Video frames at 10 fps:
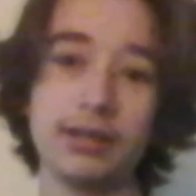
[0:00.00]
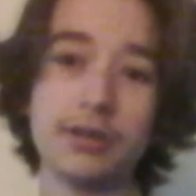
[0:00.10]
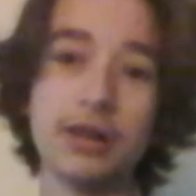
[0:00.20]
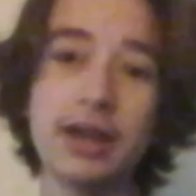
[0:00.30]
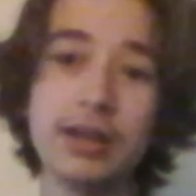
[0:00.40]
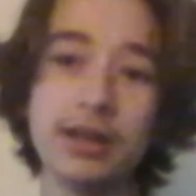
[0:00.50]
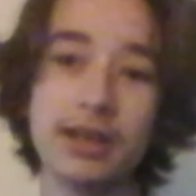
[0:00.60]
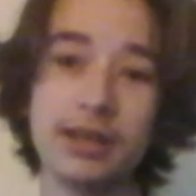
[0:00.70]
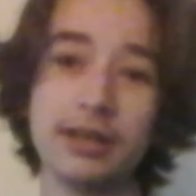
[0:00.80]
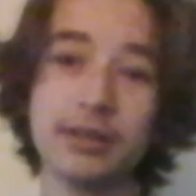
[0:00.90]
you're not going
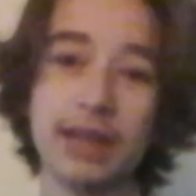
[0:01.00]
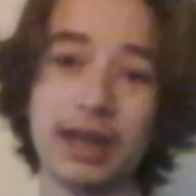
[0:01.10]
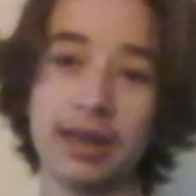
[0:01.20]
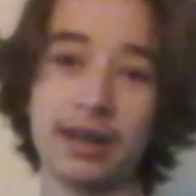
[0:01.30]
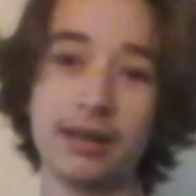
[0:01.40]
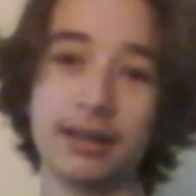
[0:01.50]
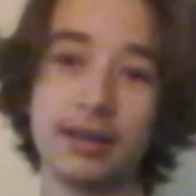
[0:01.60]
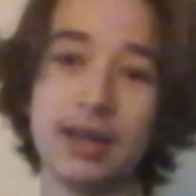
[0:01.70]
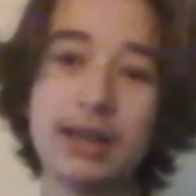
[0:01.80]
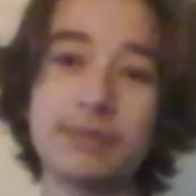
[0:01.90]
to, like,
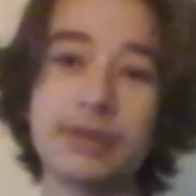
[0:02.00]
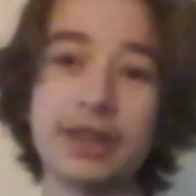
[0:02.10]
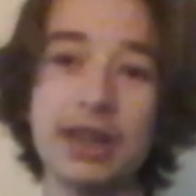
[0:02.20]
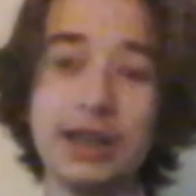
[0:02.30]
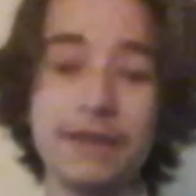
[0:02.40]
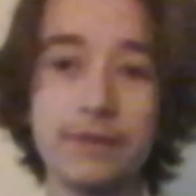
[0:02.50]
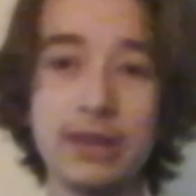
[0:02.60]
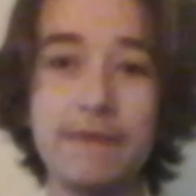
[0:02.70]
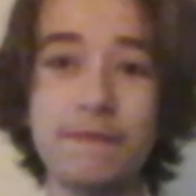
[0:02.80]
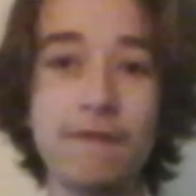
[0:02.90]
get as much candy if
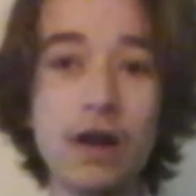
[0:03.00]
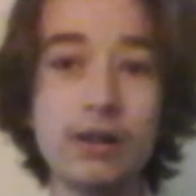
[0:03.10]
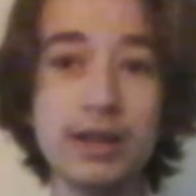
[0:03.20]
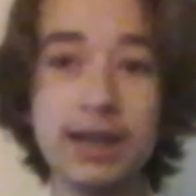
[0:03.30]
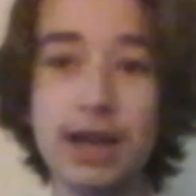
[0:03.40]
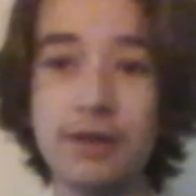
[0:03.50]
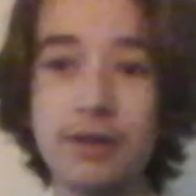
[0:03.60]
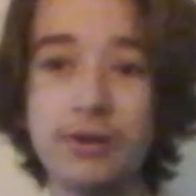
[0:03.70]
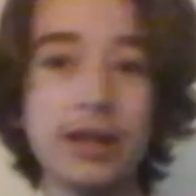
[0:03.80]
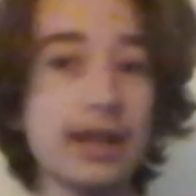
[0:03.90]
you keep falling
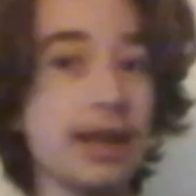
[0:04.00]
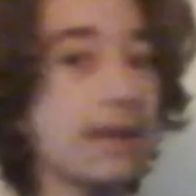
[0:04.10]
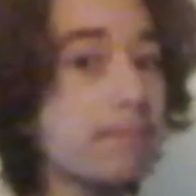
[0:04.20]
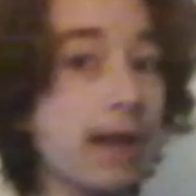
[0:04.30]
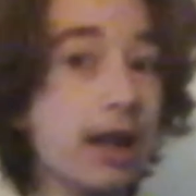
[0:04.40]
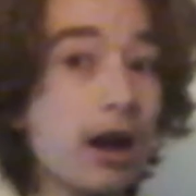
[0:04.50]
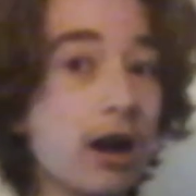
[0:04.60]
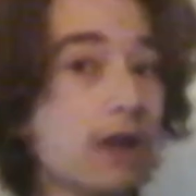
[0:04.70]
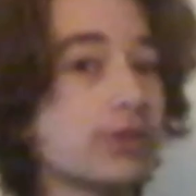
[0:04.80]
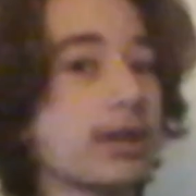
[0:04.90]
down or getting hit by
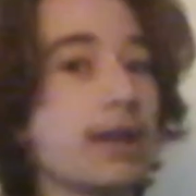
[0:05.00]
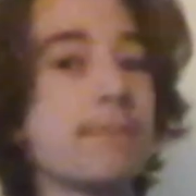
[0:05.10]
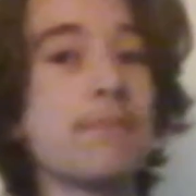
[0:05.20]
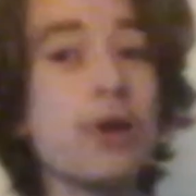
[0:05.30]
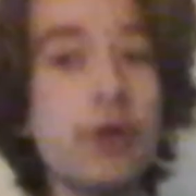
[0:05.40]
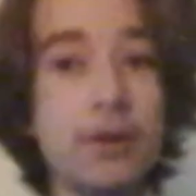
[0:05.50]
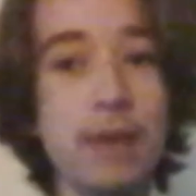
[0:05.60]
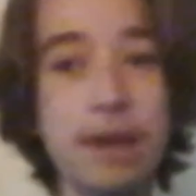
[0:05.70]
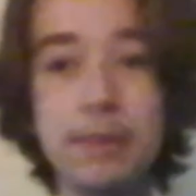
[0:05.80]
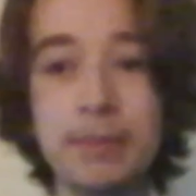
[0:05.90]
cars or getting murdered
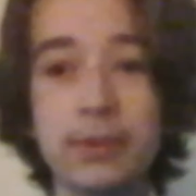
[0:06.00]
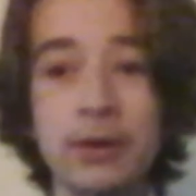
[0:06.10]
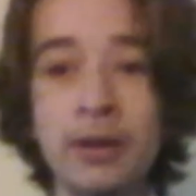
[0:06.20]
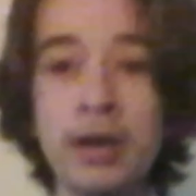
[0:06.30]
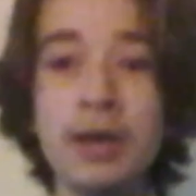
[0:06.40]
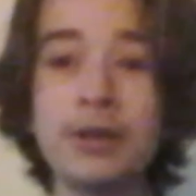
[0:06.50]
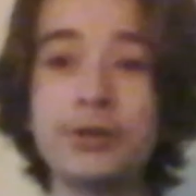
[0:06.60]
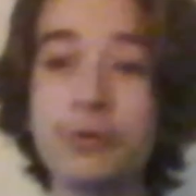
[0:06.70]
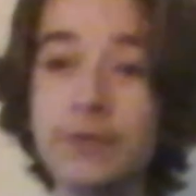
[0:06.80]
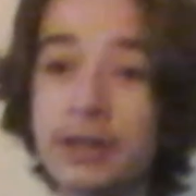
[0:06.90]
by people.
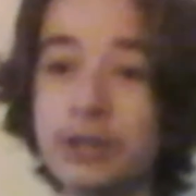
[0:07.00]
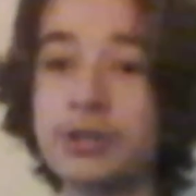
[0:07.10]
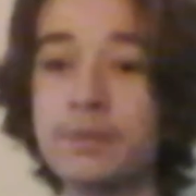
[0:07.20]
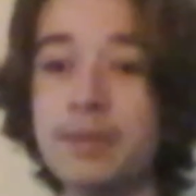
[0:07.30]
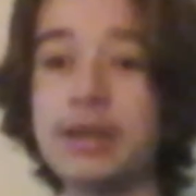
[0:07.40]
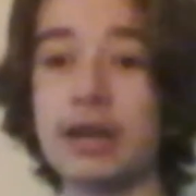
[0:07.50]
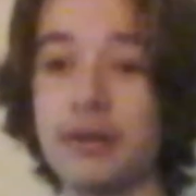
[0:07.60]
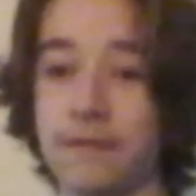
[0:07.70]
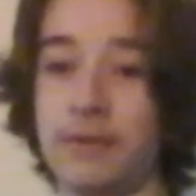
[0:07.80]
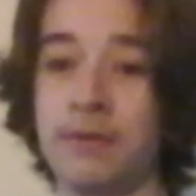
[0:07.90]
So really just be
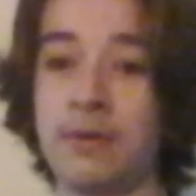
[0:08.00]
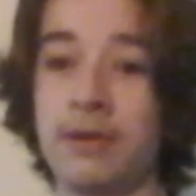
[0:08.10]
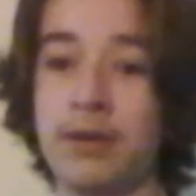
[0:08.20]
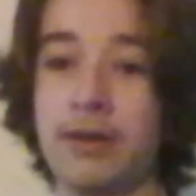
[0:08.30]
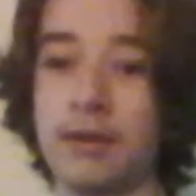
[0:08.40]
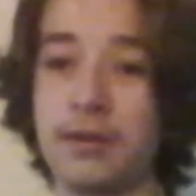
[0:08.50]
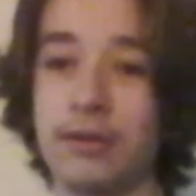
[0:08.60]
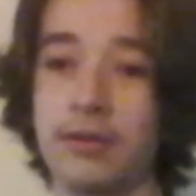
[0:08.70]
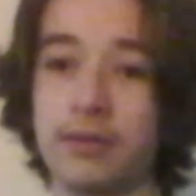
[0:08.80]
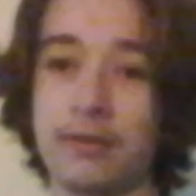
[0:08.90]
careful.
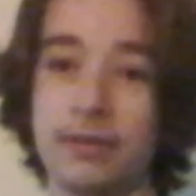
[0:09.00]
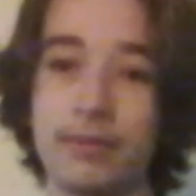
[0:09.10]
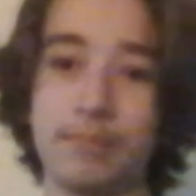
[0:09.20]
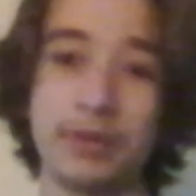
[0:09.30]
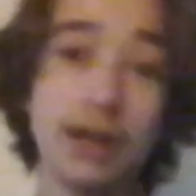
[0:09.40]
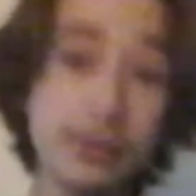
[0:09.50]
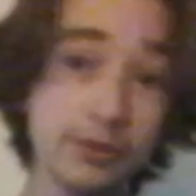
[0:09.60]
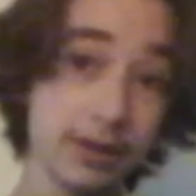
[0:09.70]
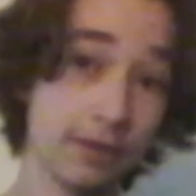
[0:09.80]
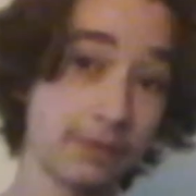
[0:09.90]
But
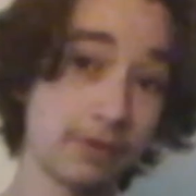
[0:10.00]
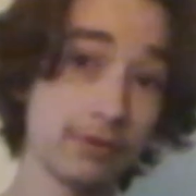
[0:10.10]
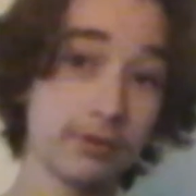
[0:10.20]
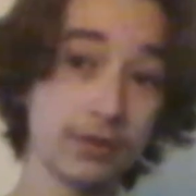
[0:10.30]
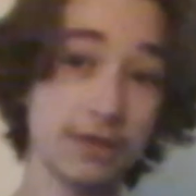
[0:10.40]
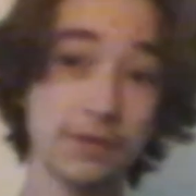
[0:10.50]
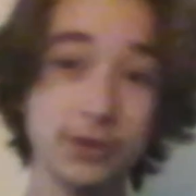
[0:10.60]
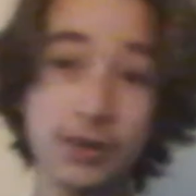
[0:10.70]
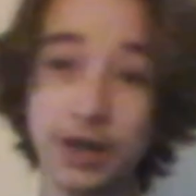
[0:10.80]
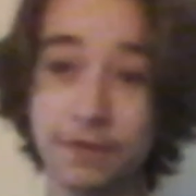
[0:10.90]
not too careful. Because if
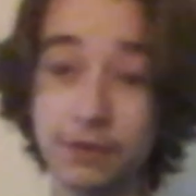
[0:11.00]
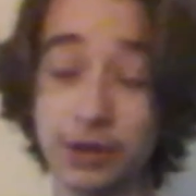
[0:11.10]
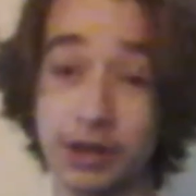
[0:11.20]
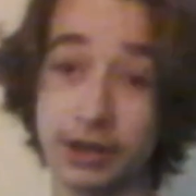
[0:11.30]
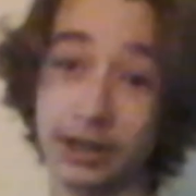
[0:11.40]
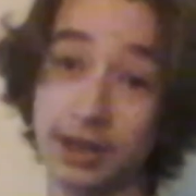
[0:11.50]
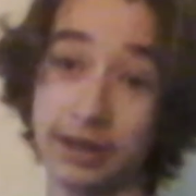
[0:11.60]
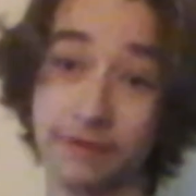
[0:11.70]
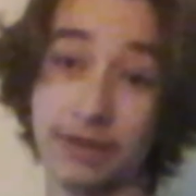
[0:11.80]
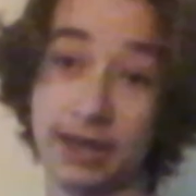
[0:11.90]
you're too careful, you're not going to
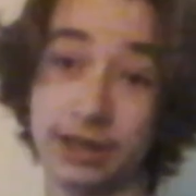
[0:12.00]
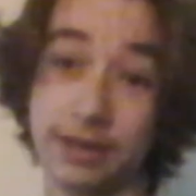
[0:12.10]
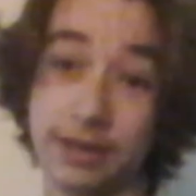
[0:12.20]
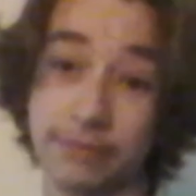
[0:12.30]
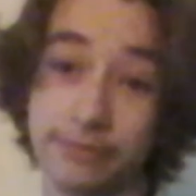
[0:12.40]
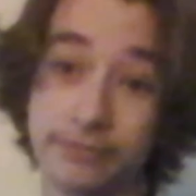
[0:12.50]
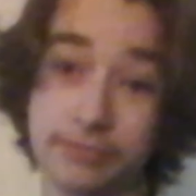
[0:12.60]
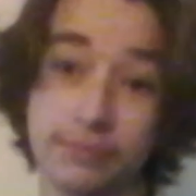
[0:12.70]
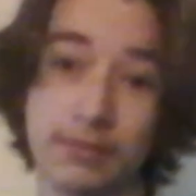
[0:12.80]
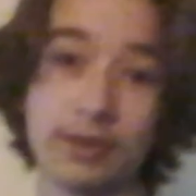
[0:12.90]
get enough candy.
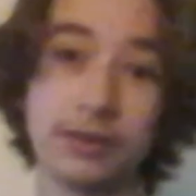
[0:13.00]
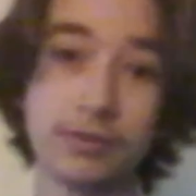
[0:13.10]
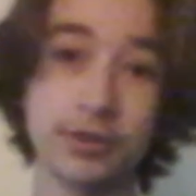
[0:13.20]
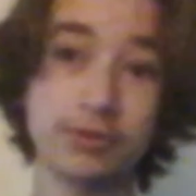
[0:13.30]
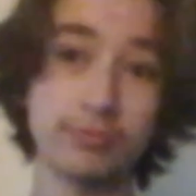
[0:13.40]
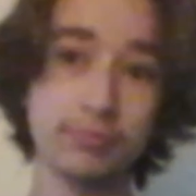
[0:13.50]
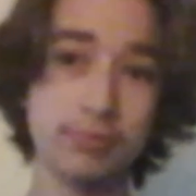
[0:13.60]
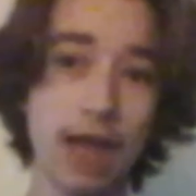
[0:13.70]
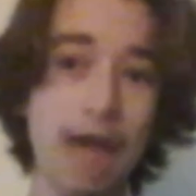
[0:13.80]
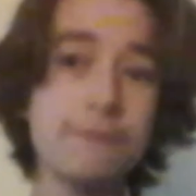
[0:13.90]
Just
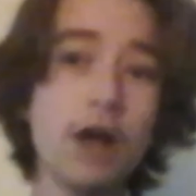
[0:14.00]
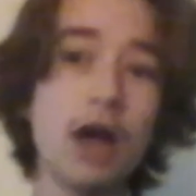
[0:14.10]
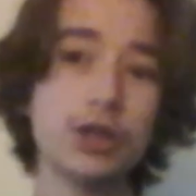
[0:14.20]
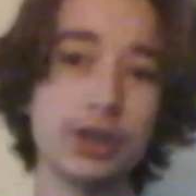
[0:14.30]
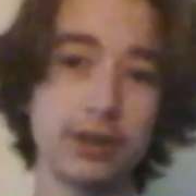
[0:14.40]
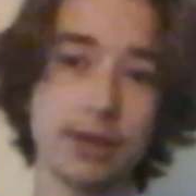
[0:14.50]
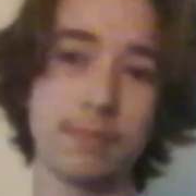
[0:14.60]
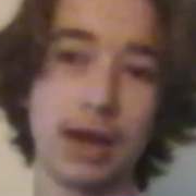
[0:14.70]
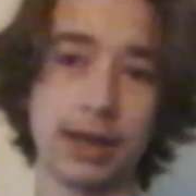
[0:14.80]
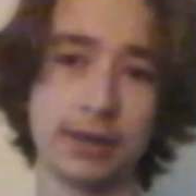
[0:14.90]
have caution
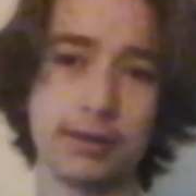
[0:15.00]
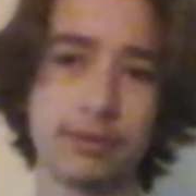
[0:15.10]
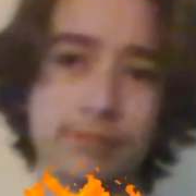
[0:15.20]
in mind.